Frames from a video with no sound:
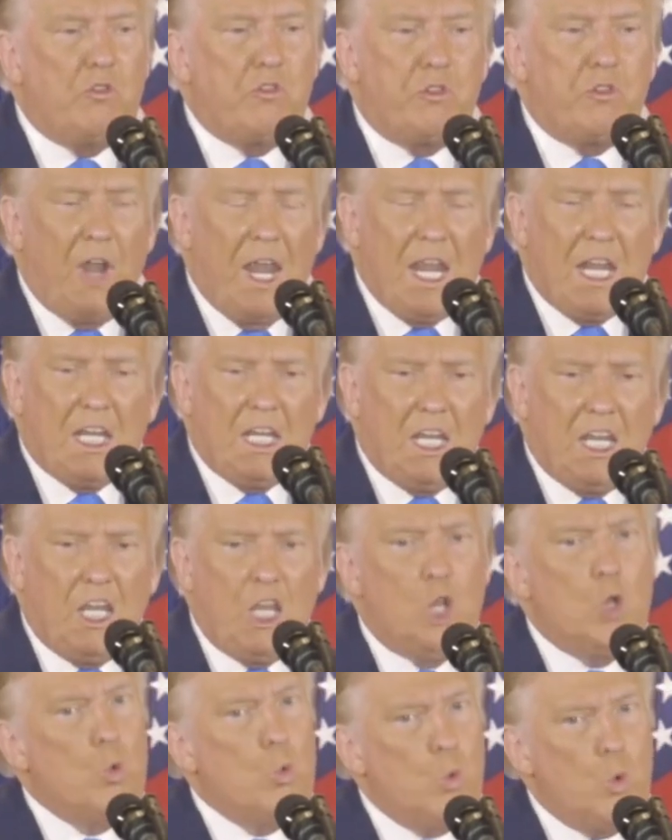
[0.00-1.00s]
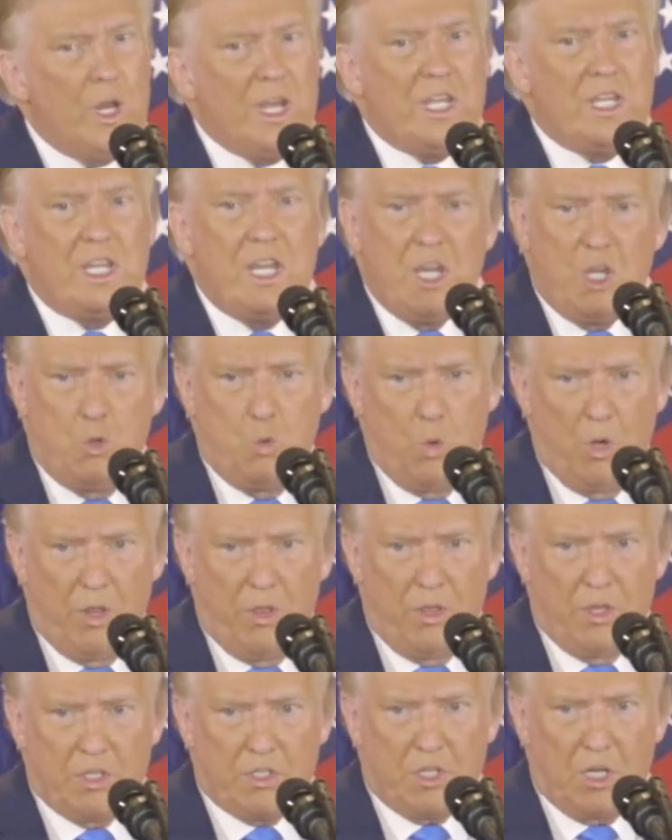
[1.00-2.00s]
Frankly, we did win
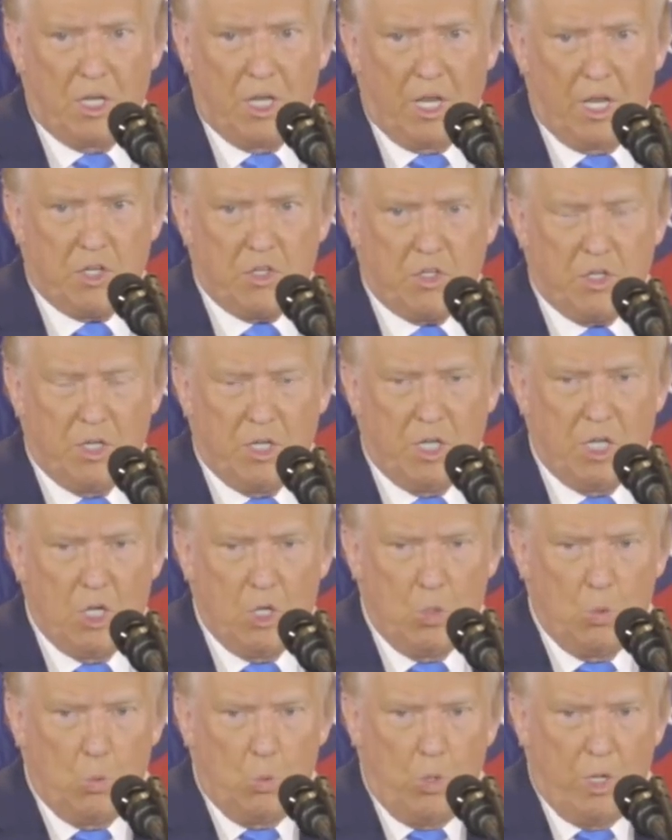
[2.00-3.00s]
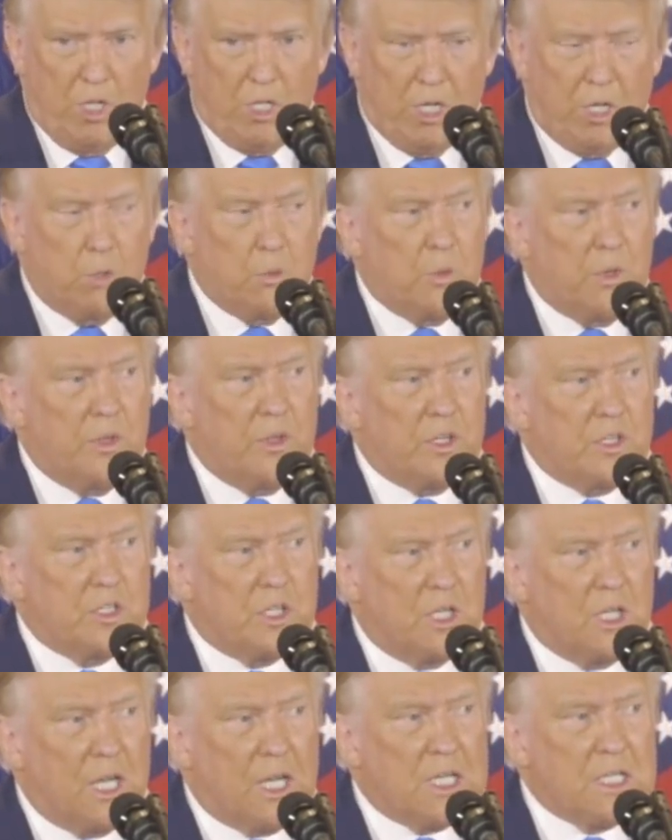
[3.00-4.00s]
this election. We did win this
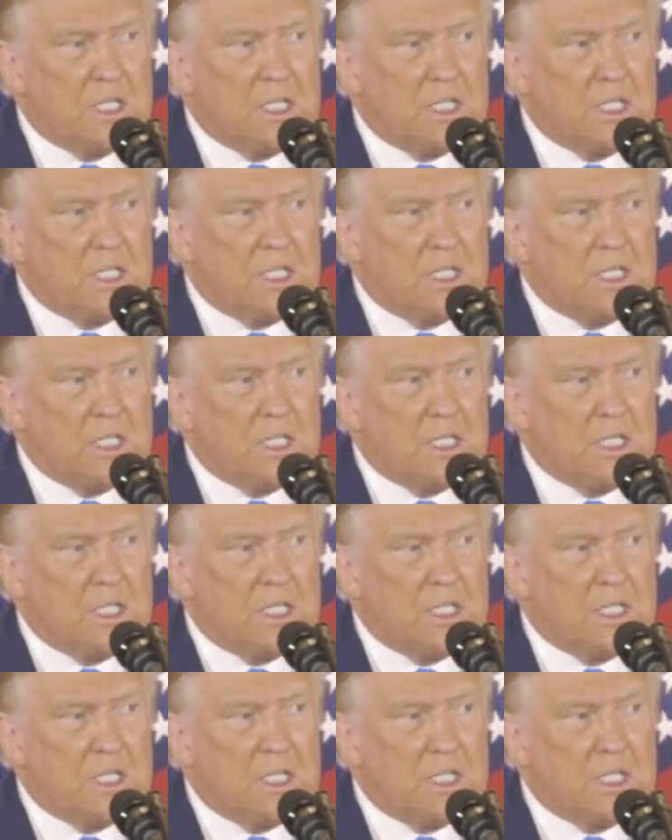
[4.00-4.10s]
election.